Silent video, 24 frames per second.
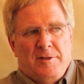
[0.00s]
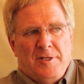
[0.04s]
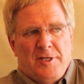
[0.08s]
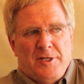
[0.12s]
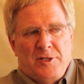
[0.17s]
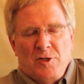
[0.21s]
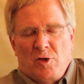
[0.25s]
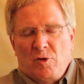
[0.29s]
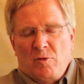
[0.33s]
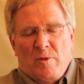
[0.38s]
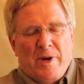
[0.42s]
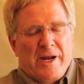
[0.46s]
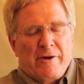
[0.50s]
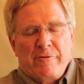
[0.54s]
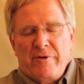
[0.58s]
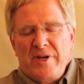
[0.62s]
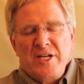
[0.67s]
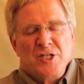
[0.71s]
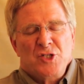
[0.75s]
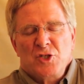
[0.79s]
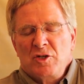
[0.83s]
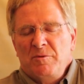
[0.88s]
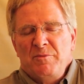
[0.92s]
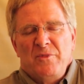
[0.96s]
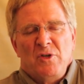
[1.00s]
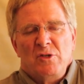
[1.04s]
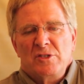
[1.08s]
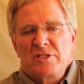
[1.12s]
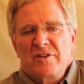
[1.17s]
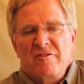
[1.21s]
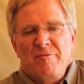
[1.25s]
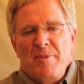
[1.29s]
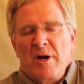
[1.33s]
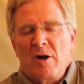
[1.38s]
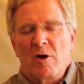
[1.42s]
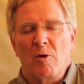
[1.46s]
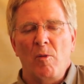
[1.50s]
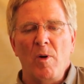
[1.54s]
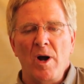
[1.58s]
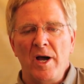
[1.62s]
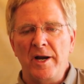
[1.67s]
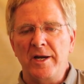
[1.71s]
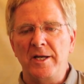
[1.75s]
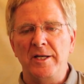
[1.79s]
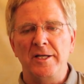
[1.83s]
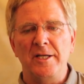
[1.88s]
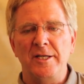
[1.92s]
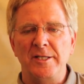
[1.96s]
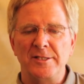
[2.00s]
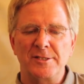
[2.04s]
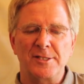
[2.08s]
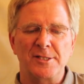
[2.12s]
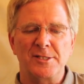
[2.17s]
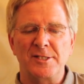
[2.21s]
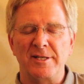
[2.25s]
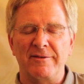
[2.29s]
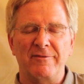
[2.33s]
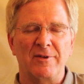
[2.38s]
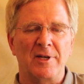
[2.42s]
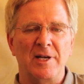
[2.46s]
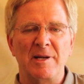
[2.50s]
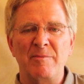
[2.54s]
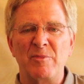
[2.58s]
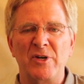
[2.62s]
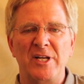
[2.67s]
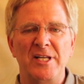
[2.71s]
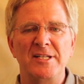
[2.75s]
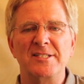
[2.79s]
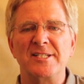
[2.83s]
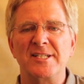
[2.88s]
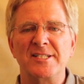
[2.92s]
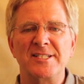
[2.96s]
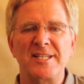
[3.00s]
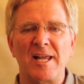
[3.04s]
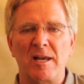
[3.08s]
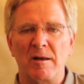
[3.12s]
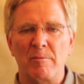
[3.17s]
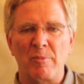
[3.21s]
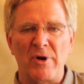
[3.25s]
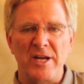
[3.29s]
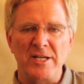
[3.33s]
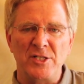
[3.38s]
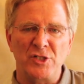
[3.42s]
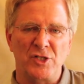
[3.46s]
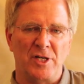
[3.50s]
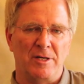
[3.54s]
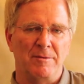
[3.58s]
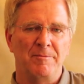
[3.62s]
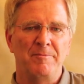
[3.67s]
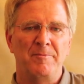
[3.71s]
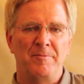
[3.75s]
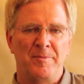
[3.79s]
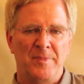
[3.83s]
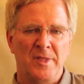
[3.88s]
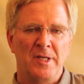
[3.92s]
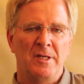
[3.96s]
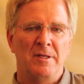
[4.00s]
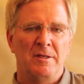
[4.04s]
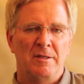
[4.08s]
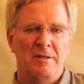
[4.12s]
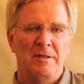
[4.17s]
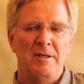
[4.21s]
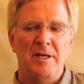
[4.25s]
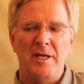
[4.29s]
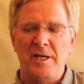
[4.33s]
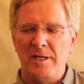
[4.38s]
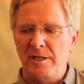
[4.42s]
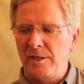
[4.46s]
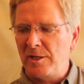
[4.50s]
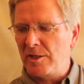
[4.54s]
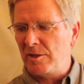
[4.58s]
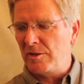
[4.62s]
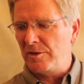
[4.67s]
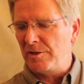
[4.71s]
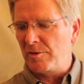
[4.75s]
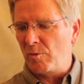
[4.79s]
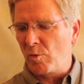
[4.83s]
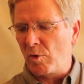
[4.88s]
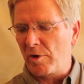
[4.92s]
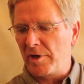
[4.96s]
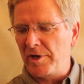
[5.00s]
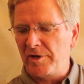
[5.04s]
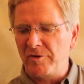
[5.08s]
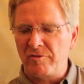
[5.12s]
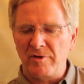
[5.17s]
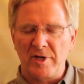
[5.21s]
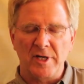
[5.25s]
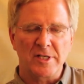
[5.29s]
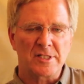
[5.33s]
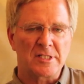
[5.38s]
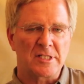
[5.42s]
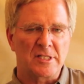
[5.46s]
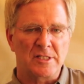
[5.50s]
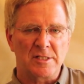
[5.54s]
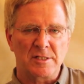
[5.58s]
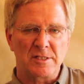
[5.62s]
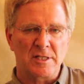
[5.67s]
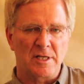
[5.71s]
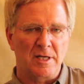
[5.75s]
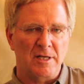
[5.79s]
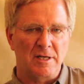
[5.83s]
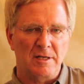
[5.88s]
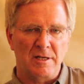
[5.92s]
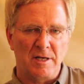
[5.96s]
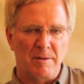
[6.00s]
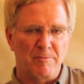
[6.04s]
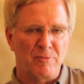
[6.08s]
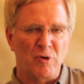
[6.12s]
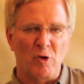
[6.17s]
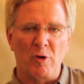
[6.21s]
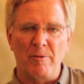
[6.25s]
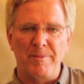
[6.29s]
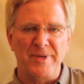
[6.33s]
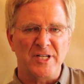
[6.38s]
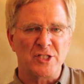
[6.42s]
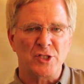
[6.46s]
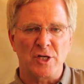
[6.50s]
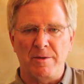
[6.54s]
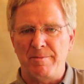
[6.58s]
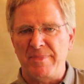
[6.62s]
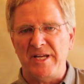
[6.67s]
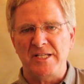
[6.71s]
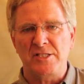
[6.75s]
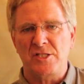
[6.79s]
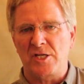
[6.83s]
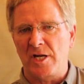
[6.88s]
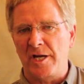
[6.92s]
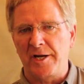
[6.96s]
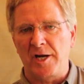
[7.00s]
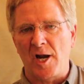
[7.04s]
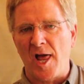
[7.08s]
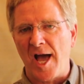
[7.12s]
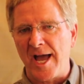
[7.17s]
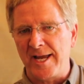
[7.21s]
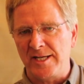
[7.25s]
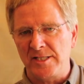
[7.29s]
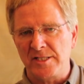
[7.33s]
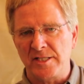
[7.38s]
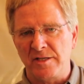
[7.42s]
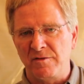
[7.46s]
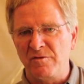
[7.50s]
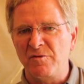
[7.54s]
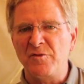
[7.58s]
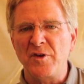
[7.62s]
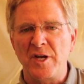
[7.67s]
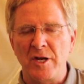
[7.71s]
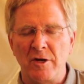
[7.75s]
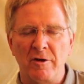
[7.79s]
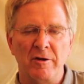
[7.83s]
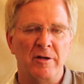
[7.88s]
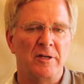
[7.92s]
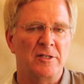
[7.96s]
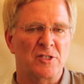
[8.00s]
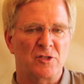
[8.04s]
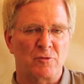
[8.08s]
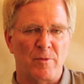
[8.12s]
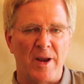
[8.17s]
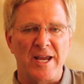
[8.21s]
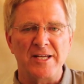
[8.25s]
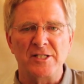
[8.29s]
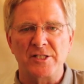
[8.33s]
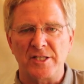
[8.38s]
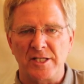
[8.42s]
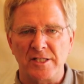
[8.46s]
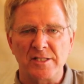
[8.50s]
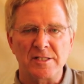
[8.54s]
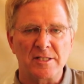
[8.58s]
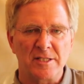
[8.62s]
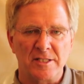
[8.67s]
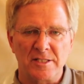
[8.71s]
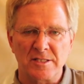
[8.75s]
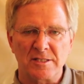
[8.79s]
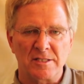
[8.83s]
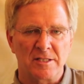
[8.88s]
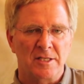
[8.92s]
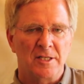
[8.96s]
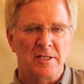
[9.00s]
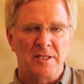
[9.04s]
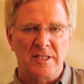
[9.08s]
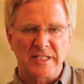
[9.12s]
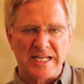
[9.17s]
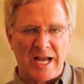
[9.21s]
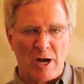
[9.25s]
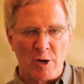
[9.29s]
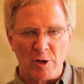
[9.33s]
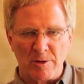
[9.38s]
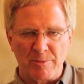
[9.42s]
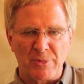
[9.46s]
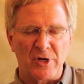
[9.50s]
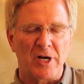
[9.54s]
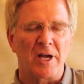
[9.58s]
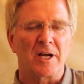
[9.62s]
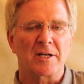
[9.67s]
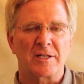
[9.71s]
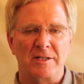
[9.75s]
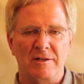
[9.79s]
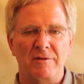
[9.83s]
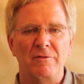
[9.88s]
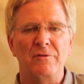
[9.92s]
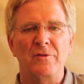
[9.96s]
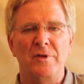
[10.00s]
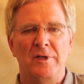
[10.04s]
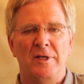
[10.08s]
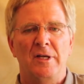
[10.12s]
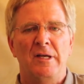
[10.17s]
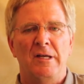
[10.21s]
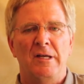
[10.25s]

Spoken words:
The adult recreational use of marijuana is a civil liberty. It's a celebration. And the war on drugs is a prohibition based on lies and fear. It's racist. It's counterproductive.